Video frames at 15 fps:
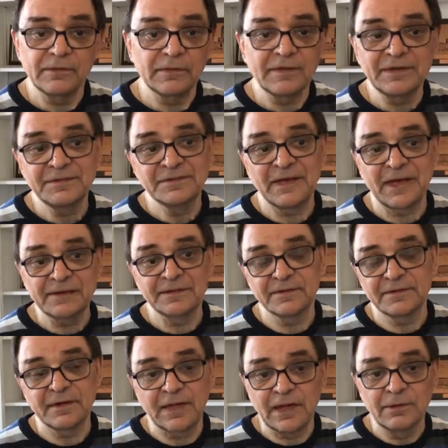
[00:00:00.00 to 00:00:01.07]
decides
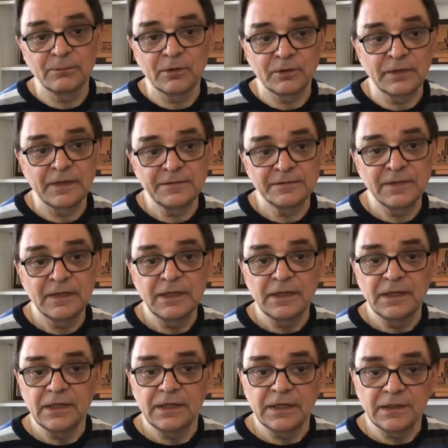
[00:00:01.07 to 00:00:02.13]
the game more or less
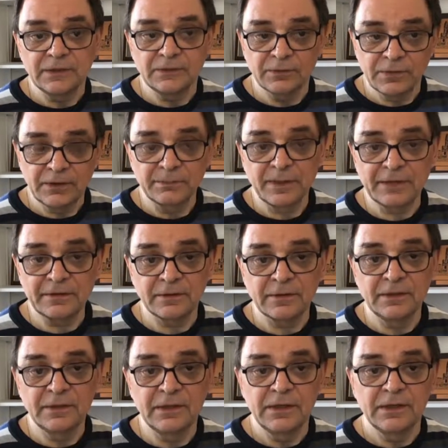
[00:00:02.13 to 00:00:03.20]
you can bet on